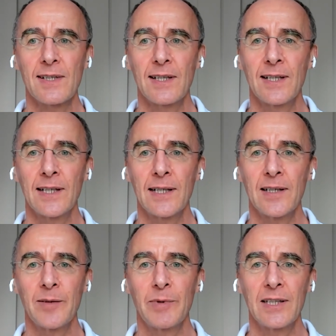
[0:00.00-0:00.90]
Uh,
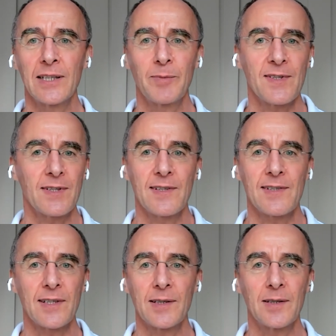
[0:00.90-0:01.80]
Amy Edmondson is a,